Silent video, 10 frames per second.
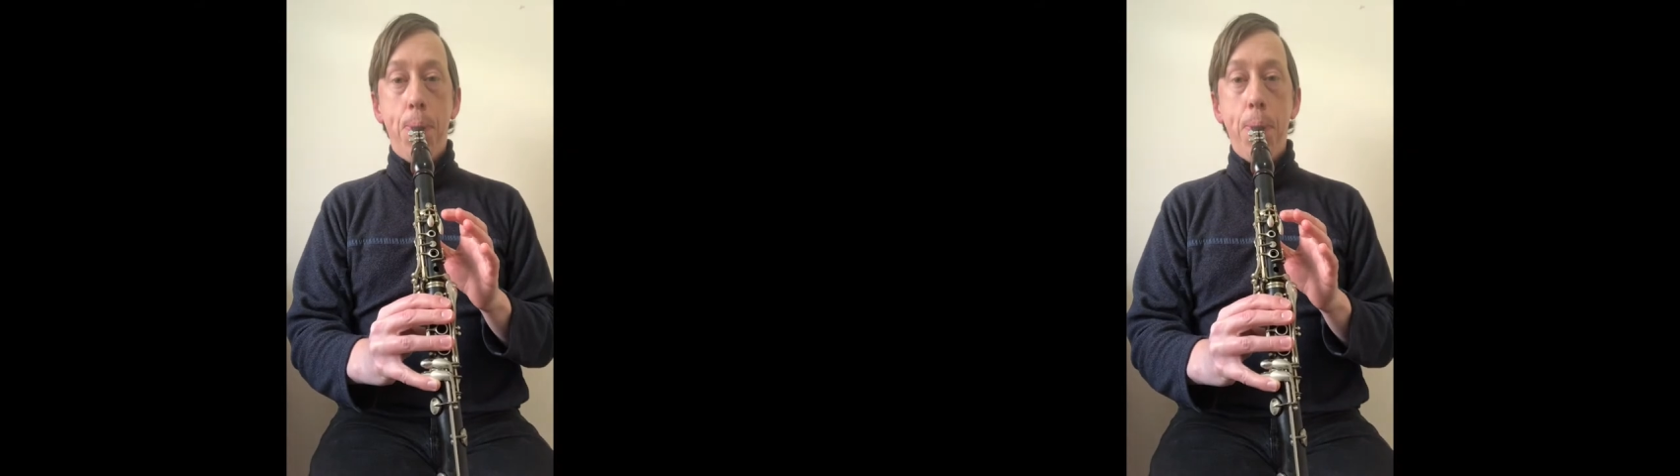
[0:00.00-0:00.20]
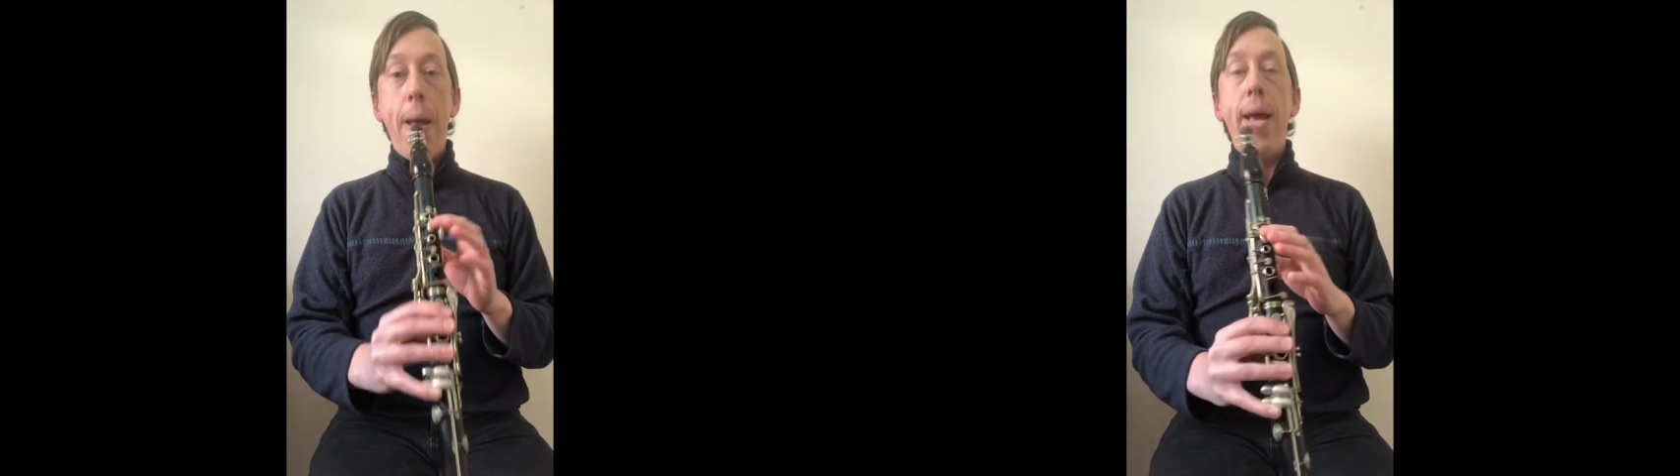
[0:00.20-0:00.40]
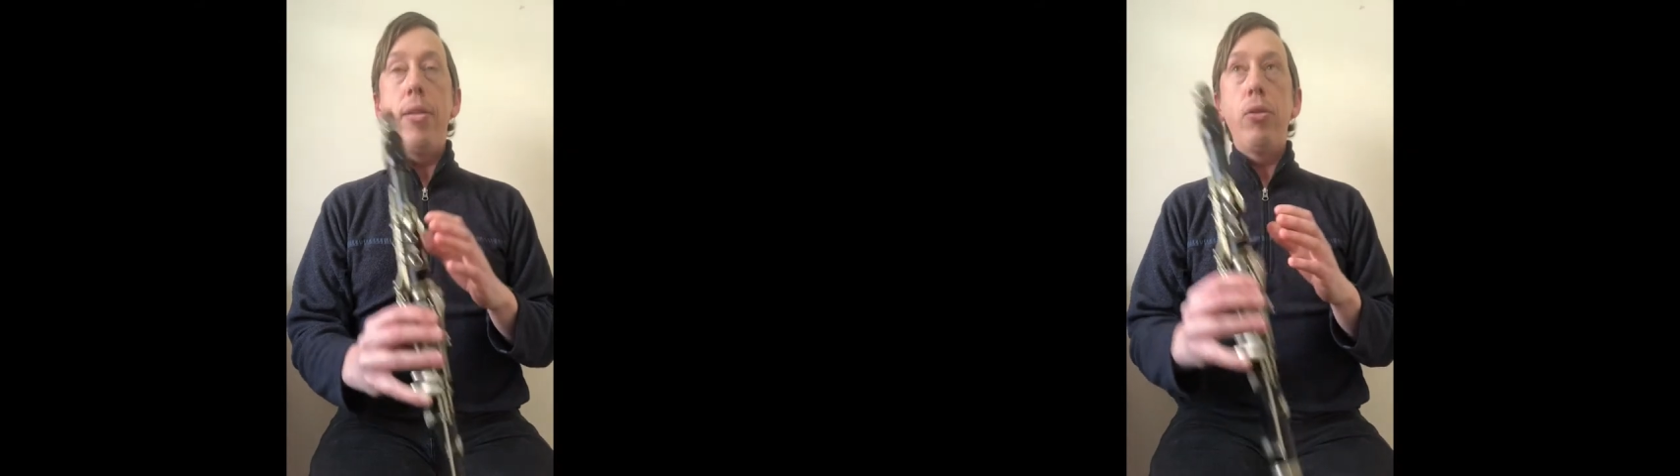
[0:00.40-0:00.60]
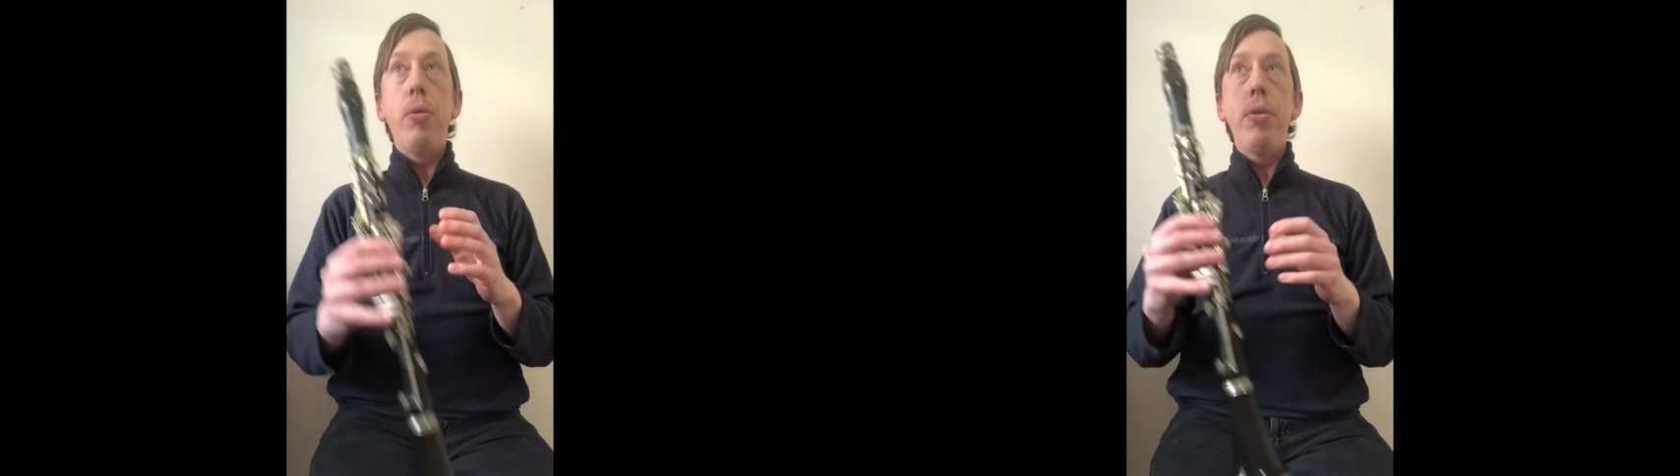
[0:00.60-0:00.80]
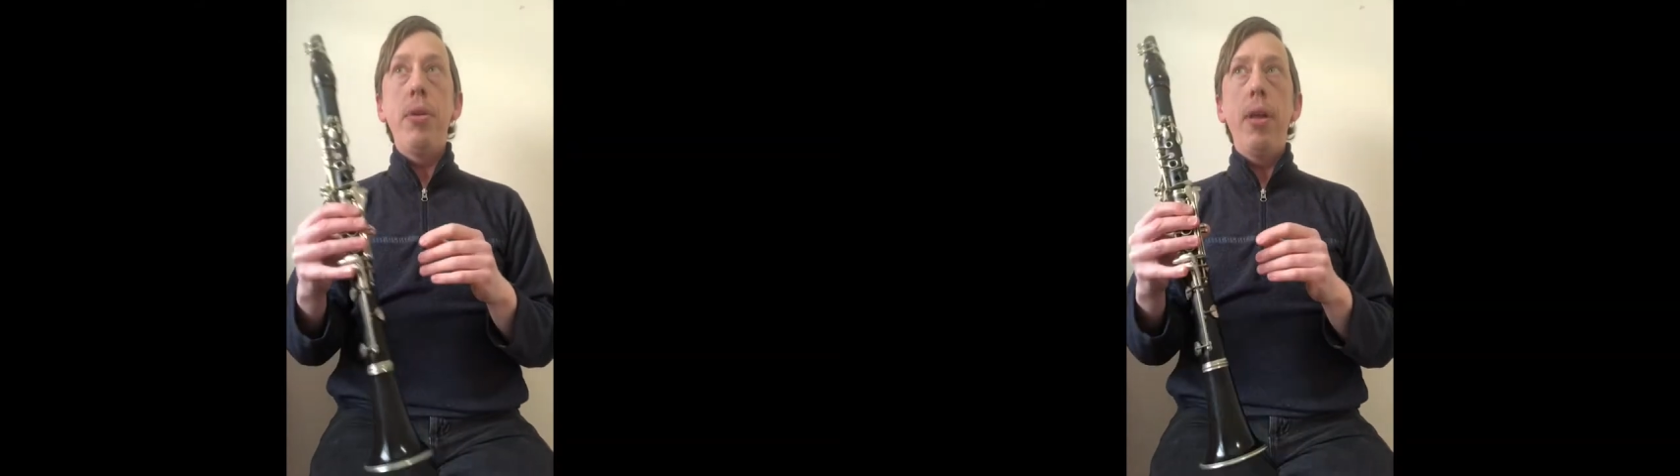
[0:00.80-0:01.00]
And
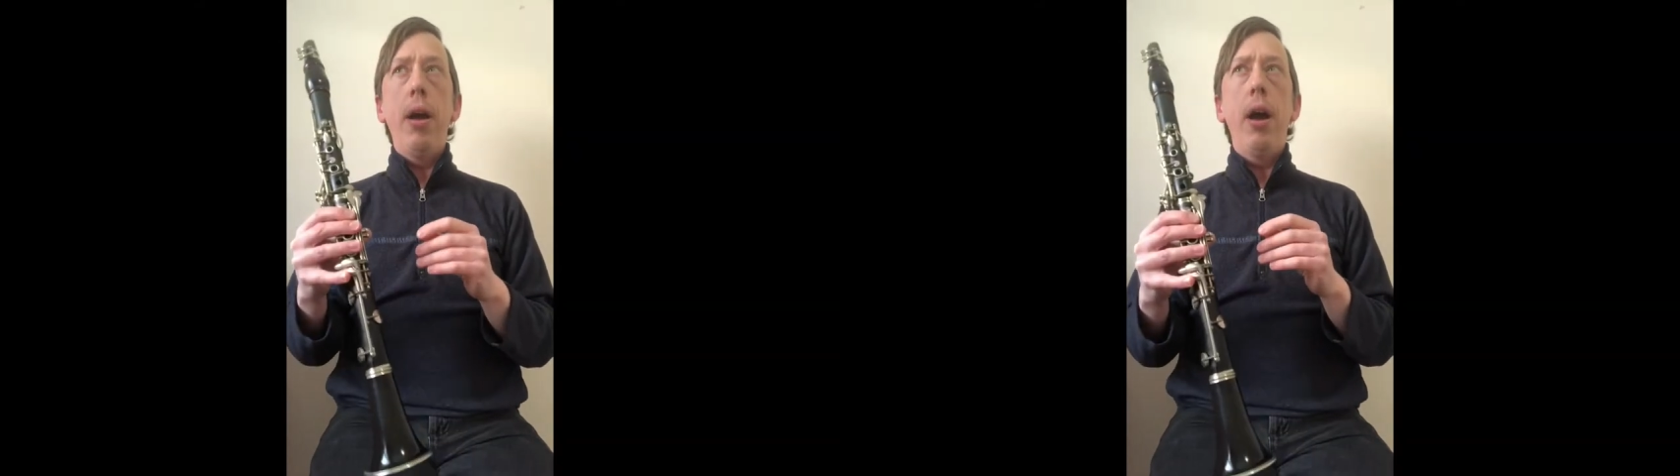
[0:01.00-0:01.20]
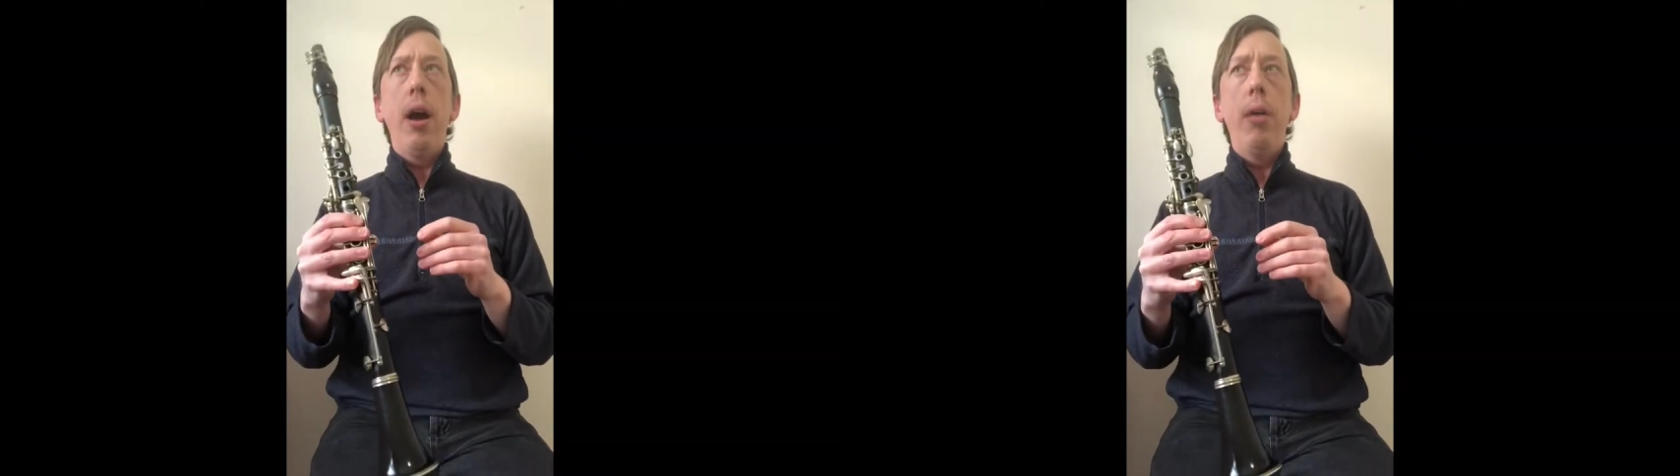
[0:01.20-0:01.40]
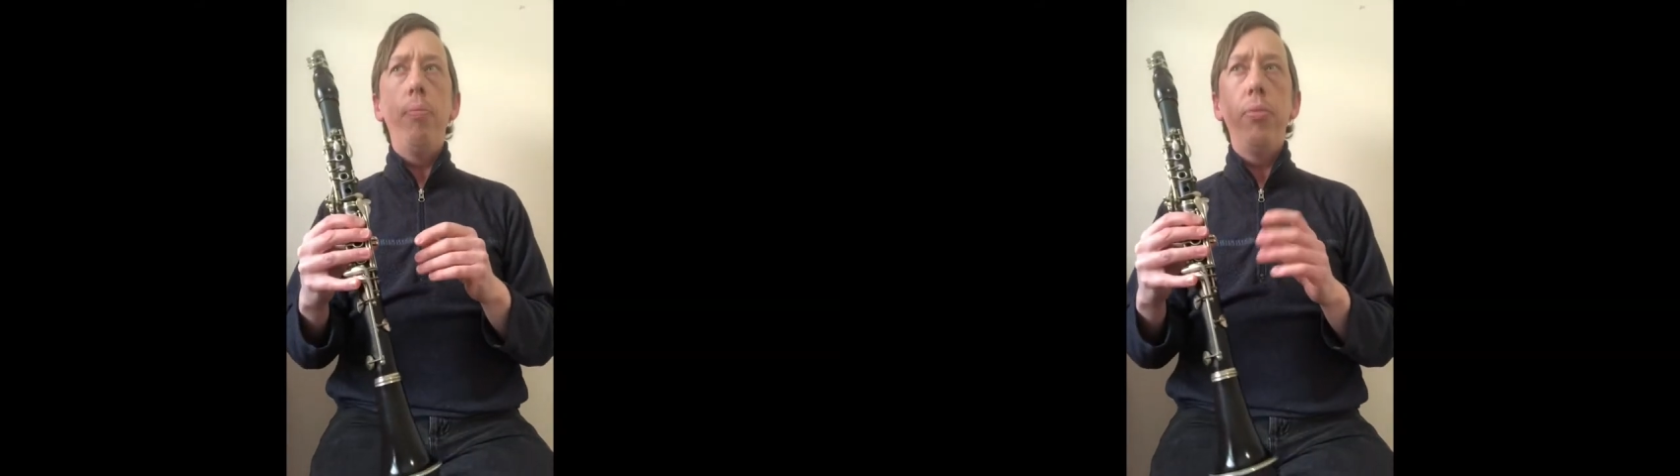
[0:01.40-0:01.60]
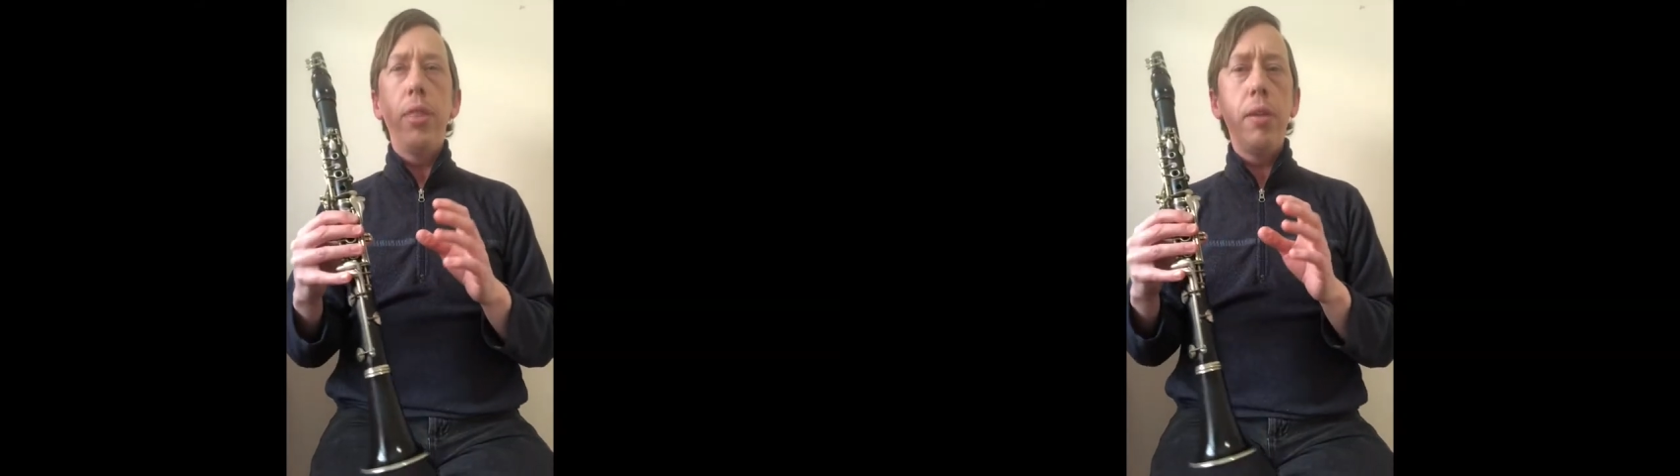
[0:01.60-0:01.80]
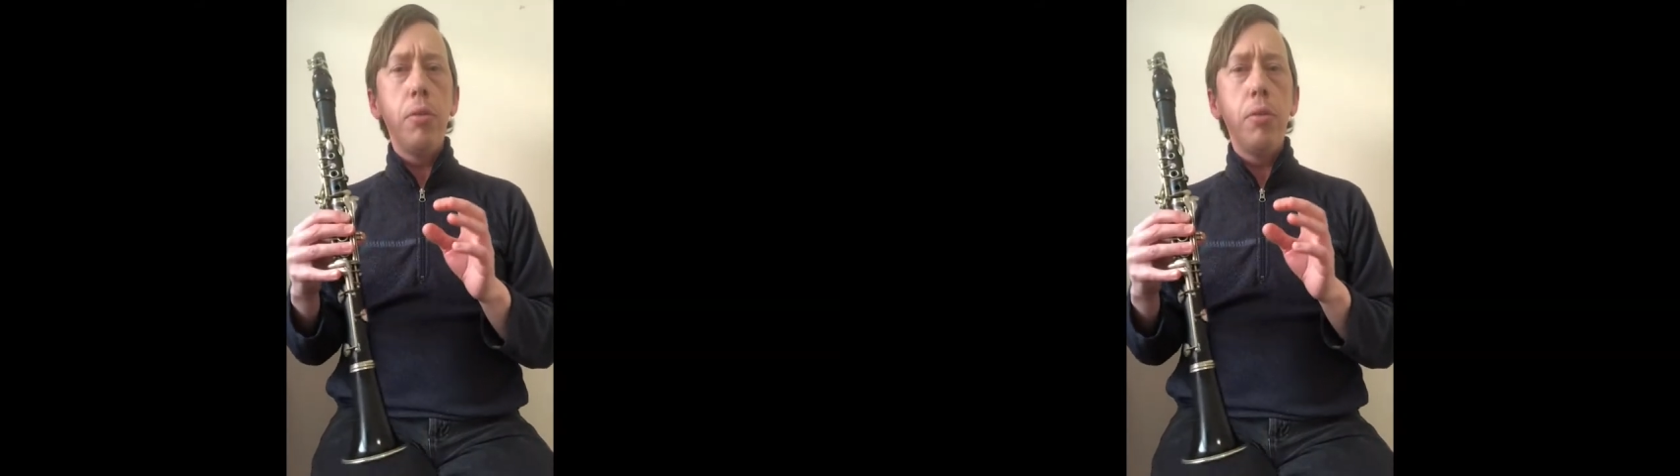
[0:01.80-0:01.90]
so think